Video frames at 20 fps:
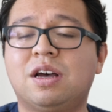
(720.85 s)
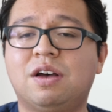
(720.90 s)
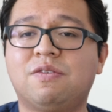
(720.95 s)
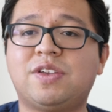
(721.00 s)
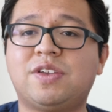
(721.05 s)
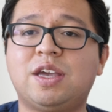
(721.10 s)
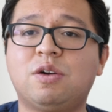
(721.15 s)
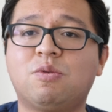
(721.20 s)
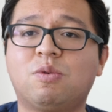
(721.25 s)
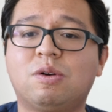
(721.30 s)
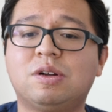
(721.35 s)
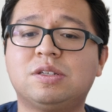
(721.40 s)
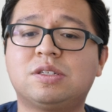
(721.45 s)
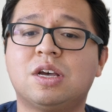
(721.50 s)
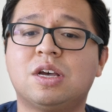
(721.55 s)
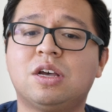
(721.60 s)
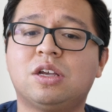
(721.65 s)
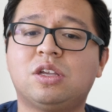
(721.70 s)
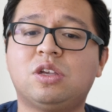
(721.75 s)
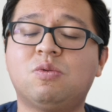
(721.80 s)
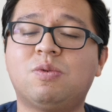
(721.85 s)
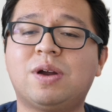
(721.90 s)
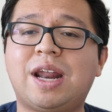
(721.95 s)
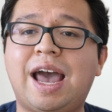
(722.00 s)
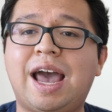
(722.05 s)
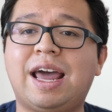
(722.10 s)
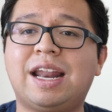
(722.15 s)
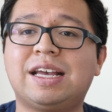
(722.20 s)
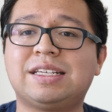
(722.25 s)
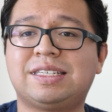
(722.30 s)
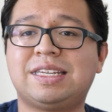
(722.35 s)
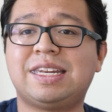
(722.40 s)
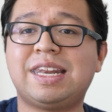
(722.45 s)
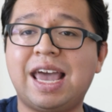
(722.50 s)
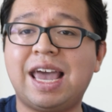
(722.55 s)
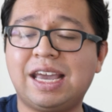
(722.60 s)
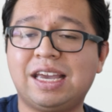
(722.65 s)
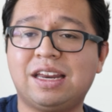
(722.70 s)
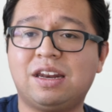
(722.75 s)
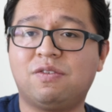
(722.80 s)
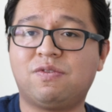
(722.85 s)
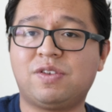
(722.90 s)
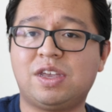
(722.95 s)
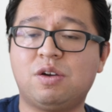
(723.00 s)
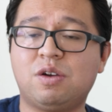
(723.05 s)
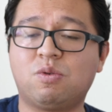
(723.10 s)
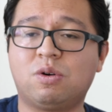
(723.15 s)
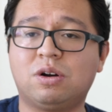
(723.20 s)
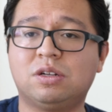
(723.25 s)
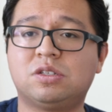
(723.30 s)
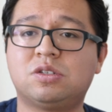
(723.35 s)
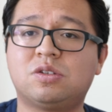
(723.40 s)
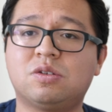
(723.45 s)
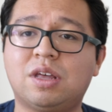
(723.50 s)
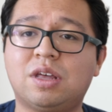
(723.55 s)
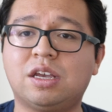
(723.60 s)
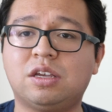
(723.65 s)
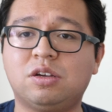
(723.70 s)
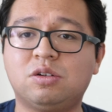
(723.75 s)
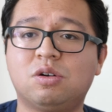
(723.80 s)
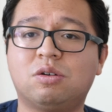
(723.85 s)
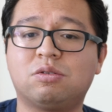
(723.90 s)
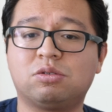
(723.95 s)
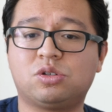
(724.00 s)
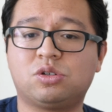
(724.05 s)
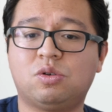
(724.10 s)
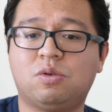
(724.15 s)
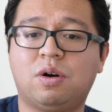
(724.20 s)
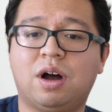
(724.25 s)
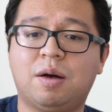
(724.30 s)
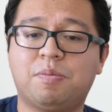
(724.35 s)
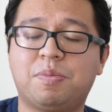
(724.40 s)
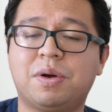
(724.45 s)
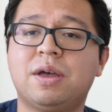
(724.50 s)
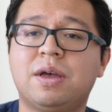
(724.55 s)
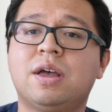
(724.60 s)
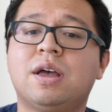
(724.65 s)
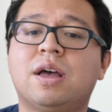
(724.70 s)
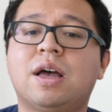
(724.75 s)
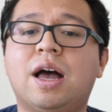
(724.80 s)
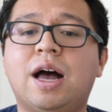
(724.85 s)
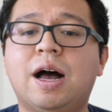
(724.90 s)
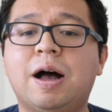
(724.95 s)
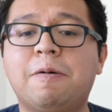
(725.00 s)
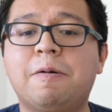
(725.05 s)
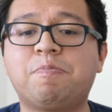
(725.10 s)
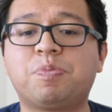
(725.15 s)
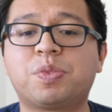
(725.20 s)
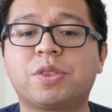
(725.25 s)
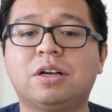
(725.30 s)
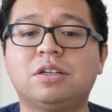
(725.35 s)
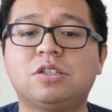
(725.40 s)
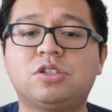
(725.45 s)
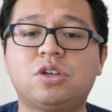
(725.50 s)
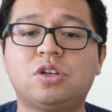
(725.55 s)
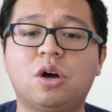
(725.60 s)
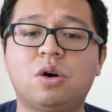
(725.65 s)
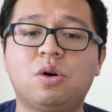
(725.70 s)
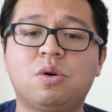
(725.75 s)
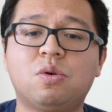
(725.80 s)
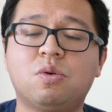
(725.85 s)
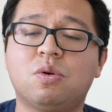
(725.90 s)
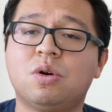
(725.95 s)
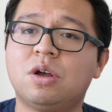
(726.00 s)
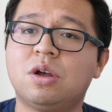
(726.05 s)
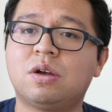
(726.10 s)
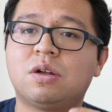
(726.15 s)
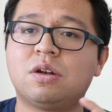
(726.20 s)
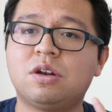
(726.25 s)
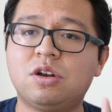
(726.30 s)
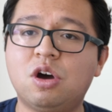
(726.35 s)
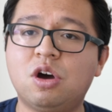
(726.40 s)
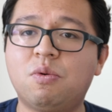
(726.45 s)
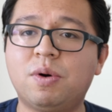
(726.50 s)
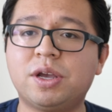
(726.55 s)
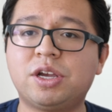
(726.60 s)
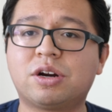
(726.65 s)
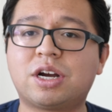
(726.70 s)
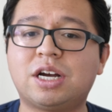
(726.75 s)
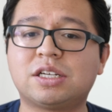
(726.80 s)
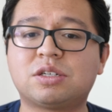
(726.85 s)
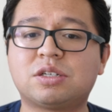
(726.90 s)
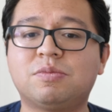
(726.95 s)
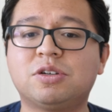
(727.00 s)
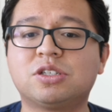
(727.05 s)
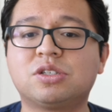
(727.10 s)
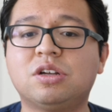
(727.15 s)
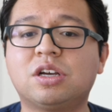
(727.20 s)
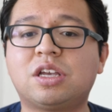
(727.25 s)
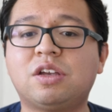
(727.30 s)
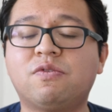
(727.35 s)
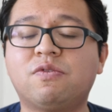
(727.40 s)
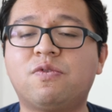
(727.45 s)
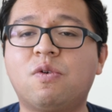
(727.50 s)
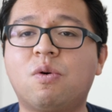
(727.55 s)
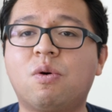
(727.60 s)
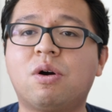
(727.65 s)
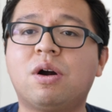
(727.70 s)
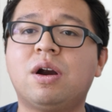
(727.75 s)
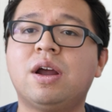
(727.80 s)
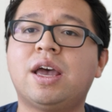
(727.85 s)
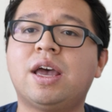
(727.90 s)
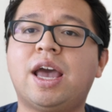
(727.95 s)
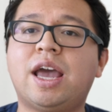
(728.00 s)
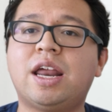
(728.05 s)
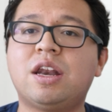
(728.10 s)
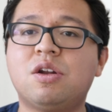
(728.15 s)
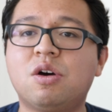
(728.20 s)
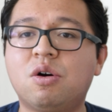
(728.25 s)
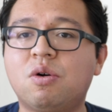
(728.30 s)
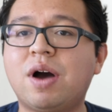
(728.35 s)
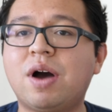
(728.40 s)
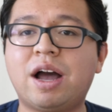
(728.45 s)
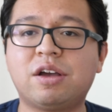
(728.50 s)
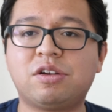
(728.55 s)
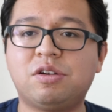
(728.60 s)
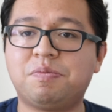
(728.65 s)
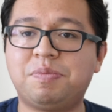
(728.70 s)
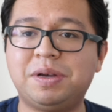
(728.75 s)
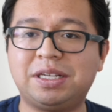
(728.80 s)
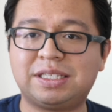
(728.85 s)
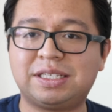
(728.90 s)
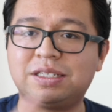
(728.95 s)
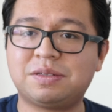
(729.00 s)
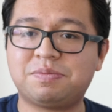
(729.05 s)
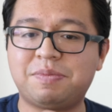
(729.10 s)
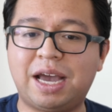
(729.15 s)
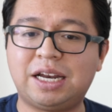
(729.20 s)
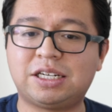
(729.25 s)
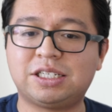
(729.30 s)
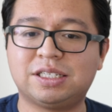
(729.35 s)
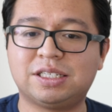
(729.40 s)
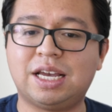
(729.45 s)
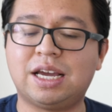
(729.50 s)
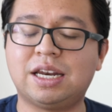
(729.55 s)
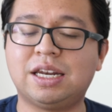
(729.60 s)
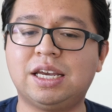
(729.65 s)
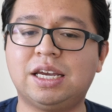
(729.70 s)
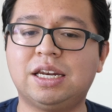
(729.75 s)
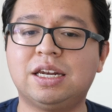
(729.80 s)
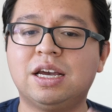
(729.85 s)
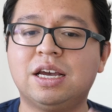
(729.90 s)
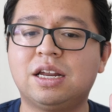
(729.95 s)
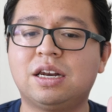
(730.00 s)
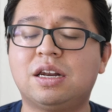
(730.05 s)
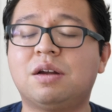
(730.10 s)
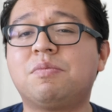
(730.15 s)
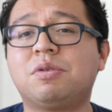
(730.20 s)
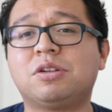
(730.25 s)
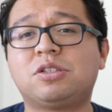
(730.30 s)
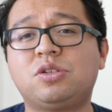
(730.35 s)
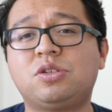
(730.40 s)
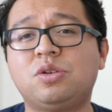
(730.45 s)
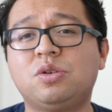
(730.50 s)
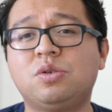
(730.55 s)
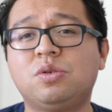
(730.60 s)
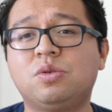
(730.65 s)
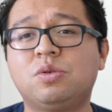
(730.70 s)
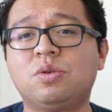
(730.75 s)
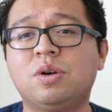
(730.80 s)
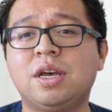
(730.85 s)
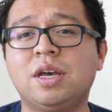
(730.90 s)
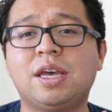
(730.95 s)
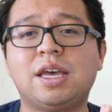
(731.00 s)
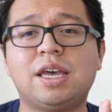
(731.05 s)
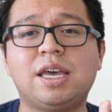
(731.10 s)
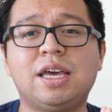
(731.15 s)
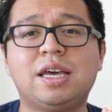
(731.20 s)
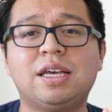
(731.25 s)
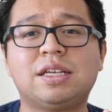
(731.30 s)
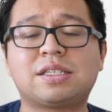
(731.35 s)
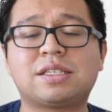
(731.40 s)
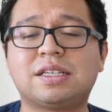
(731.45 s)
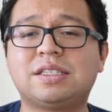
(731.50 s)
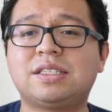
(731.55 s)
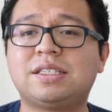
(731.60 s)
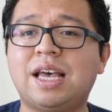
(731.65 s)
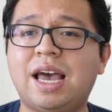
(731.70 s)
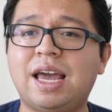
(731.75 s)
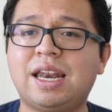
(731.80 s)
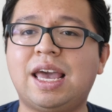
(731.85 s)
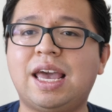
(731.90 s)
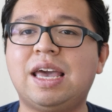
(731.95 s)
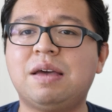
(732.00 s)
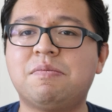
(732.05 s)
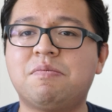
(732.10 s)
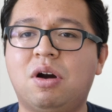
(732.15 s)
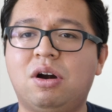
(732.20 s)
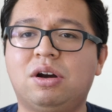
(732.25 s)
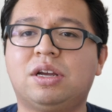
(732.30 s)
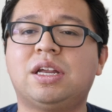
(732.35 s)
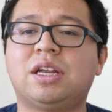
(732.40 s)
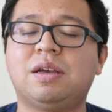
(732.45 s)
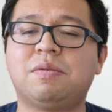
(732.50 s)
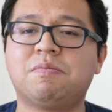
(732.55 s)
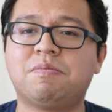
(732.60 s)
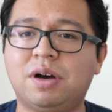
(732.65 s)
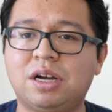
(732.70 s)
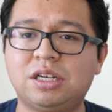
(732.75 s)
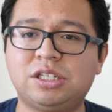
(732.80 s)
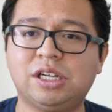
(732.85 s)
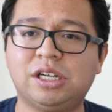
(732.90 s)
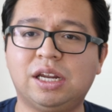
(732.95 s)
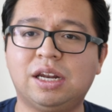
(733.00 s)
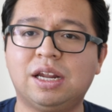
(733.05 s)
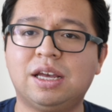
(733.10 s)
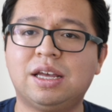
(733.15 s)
of keywords you would add as negative keywords so that you don't show up. So know what your customer is looking for and know how your business matches that need. Number two is set a marketing budget